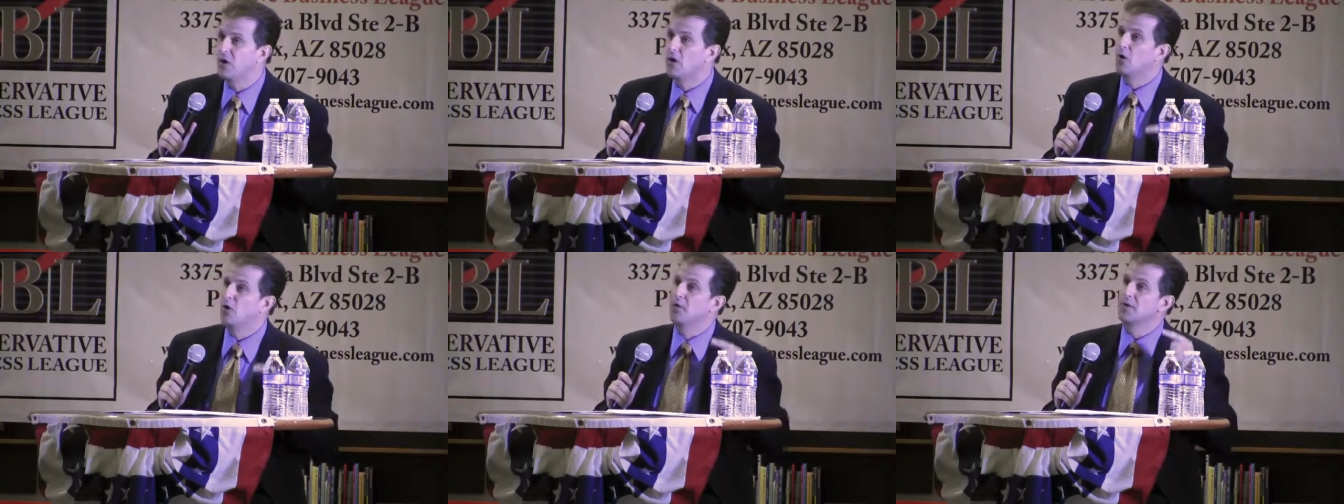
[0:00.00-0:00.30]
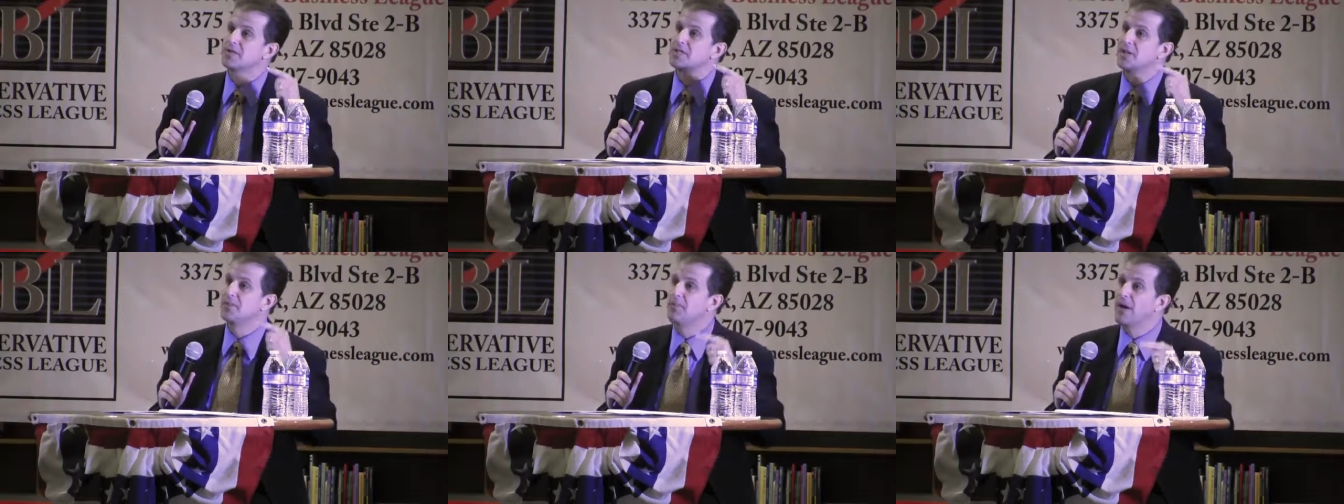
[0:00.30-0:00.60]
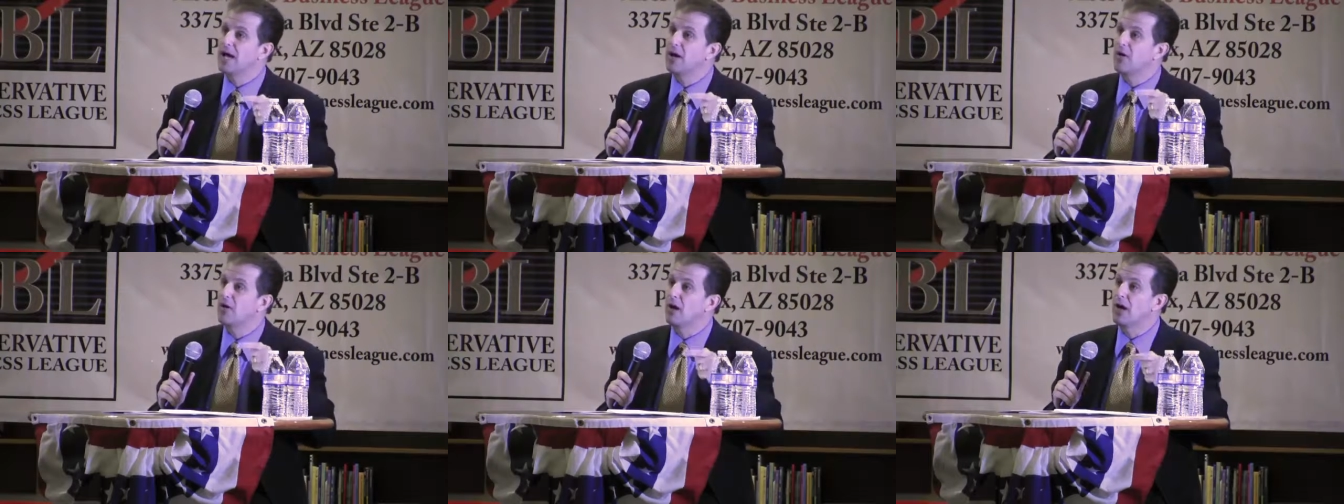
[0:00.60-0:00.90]
Or is the
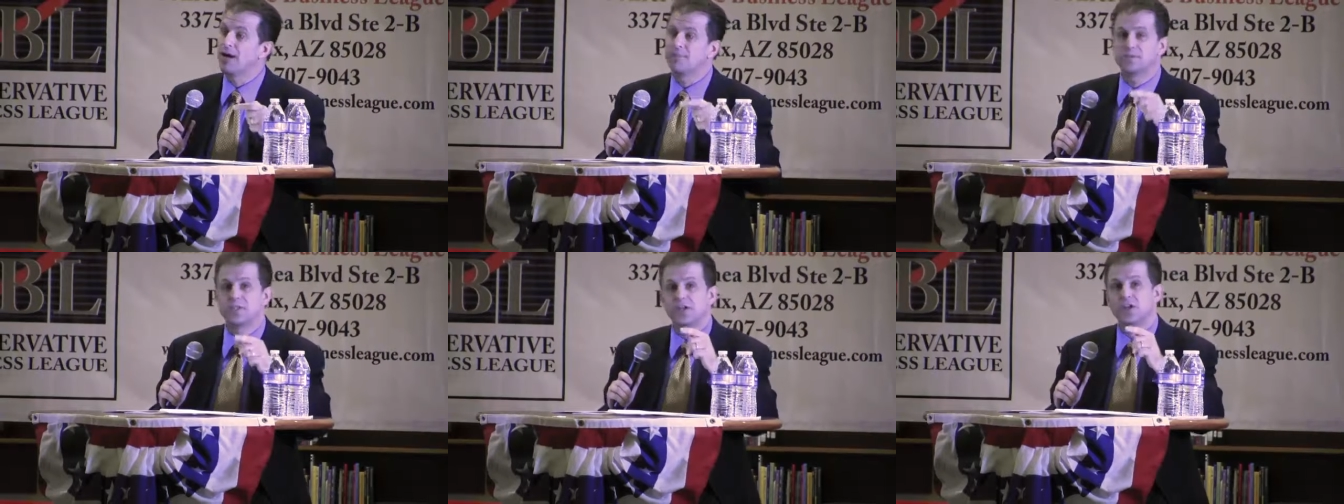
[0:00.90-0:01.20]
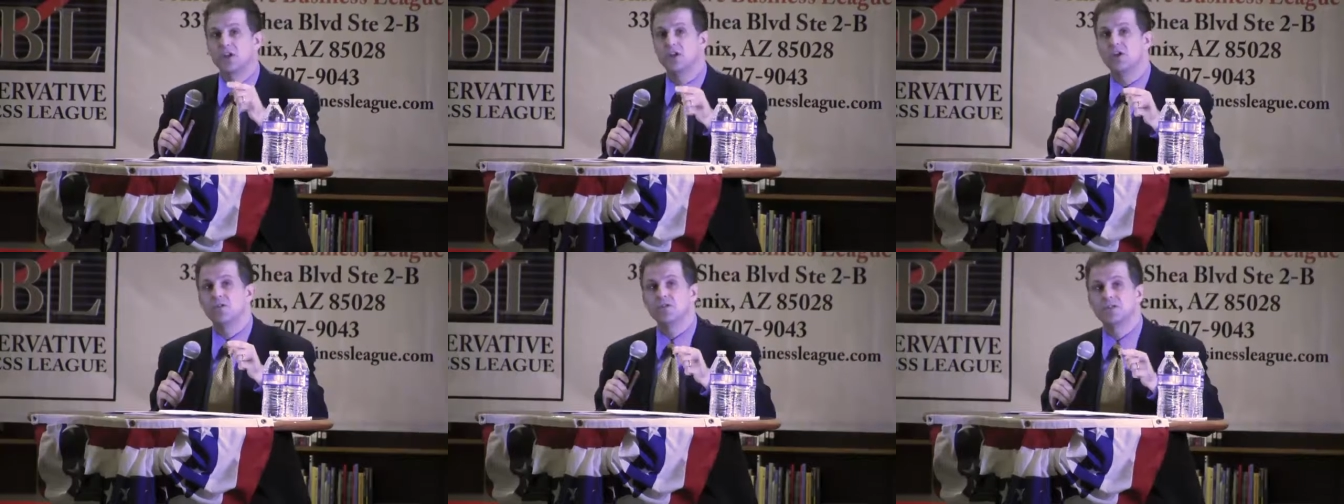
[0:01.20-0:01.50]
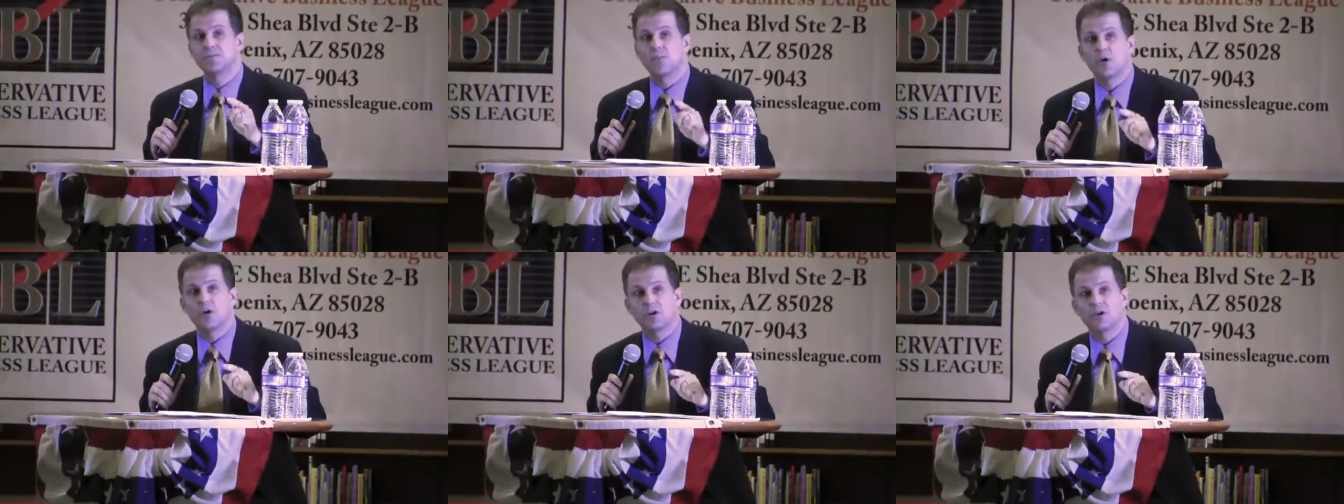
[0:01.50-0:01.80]
better option to
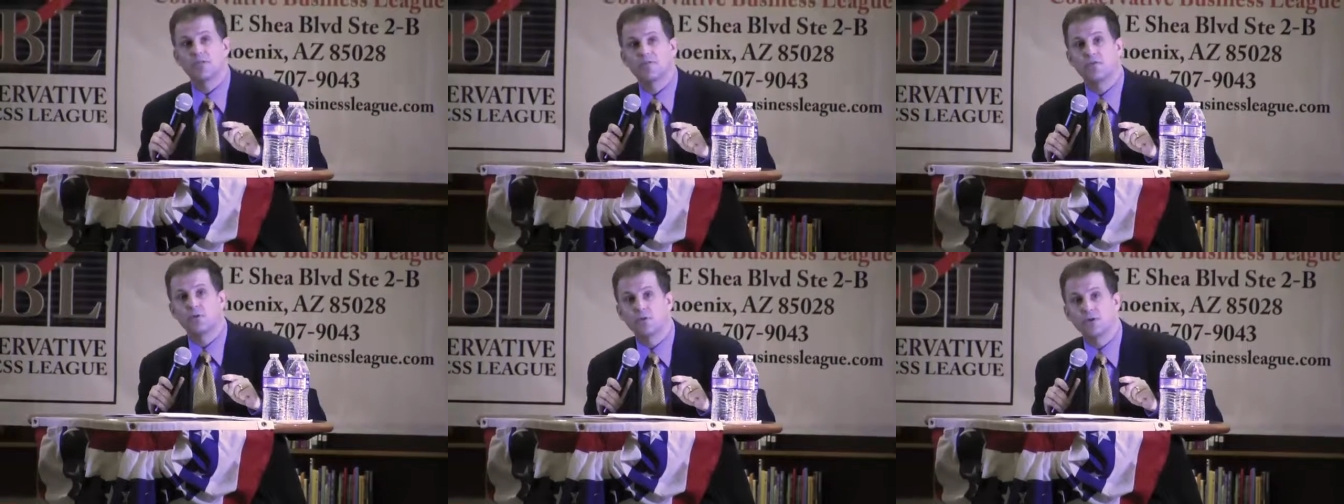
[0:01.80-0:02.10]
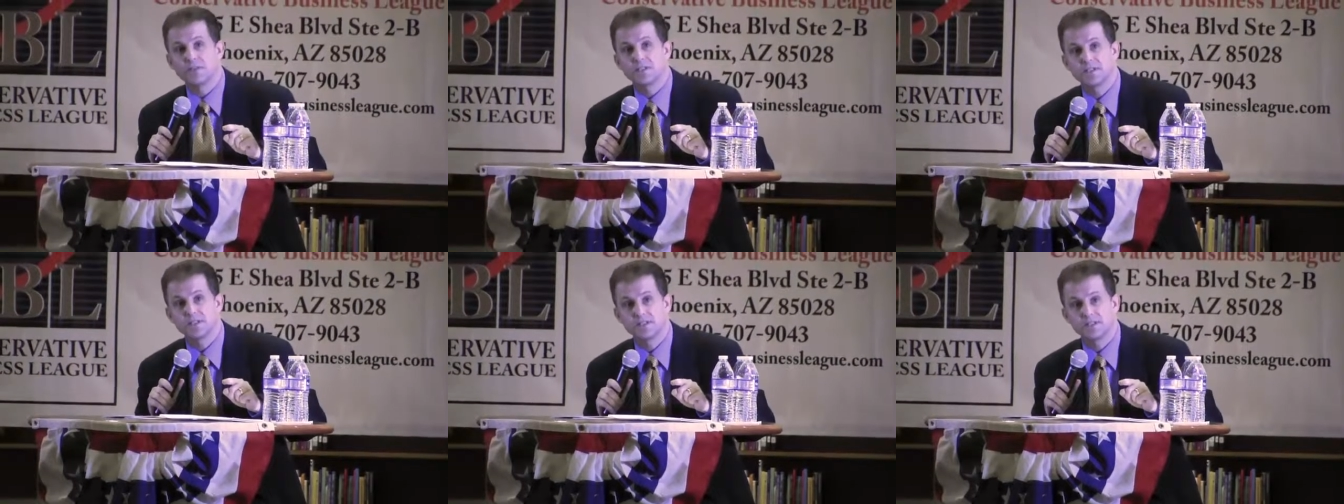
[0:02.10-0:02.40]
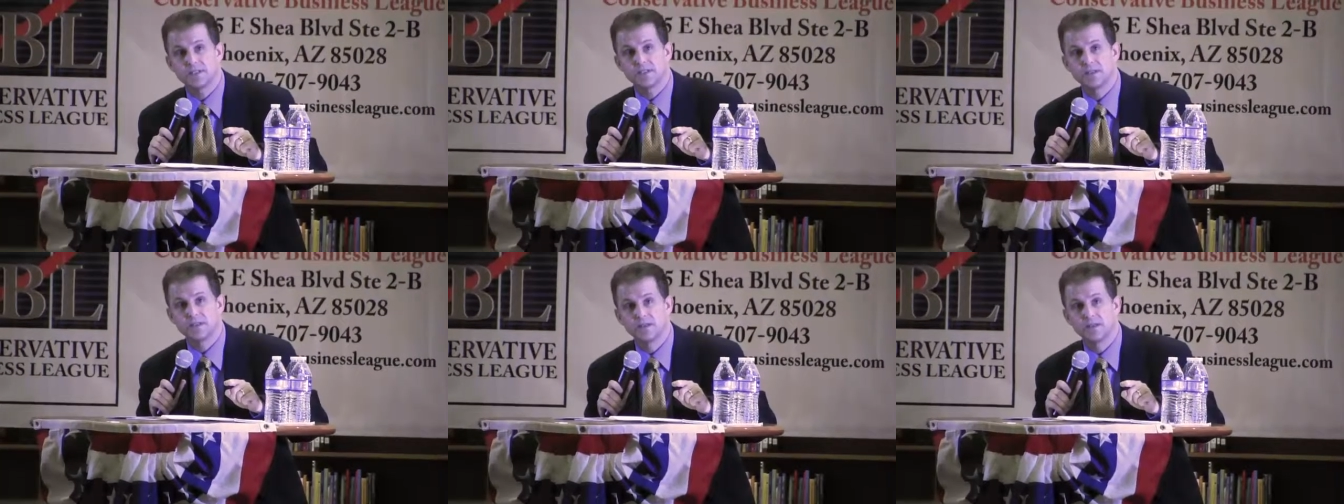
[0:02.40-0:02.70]
use market
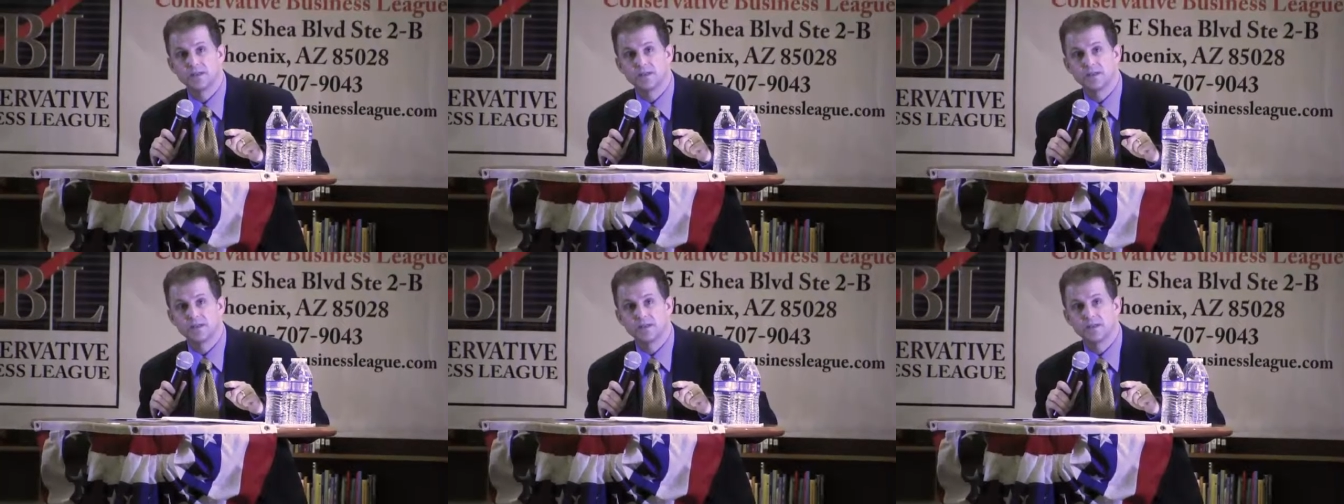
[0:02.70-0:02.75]
forces?